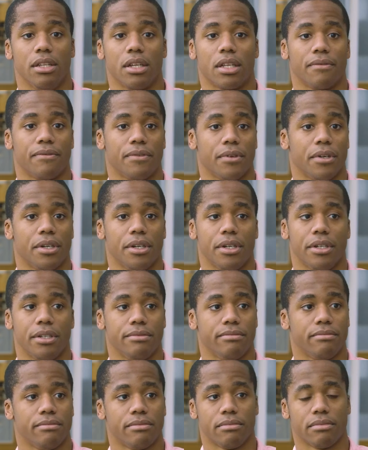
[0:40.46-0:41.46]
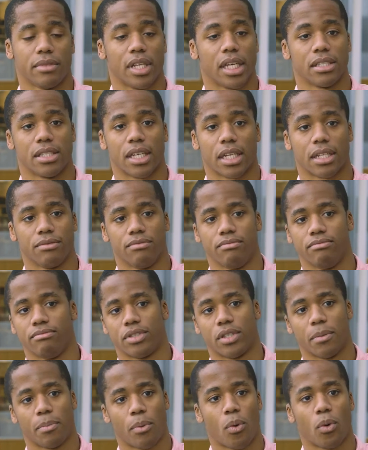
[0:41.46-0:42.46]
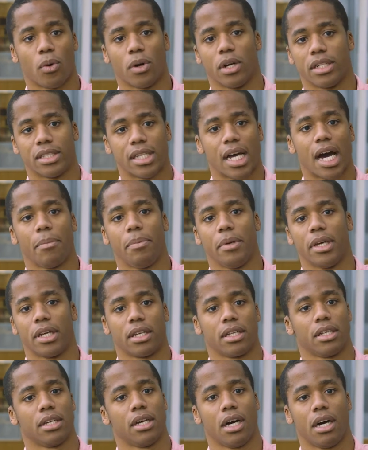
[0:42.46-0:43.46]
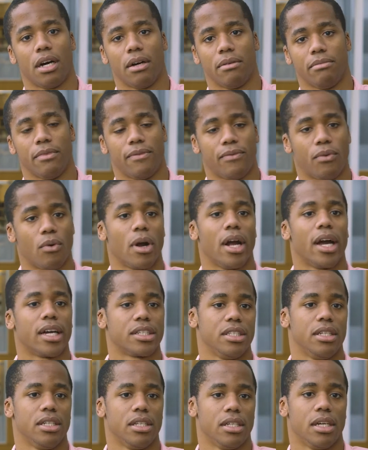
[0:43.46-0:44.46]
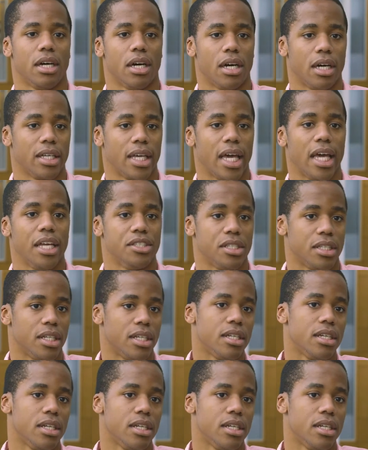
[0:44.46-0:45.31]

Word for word: looking for things that can support a topic before I actually engage in it.